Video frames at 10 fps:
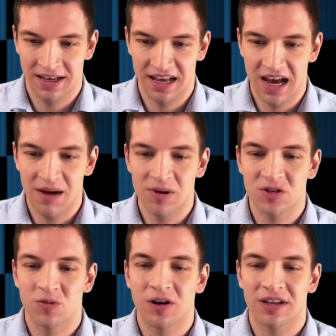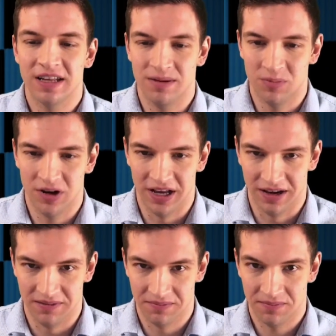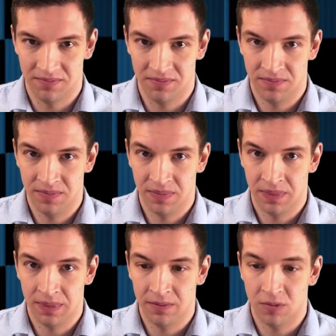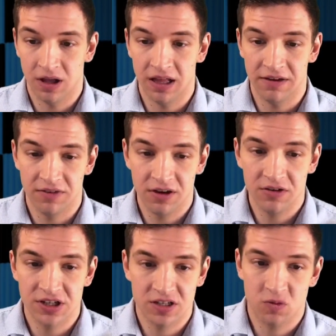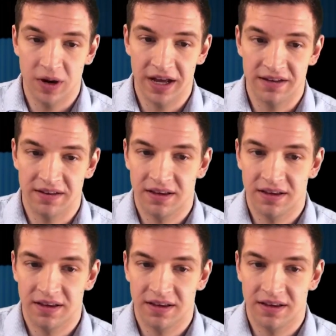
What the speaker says: How much work did he put in? Well, if you just went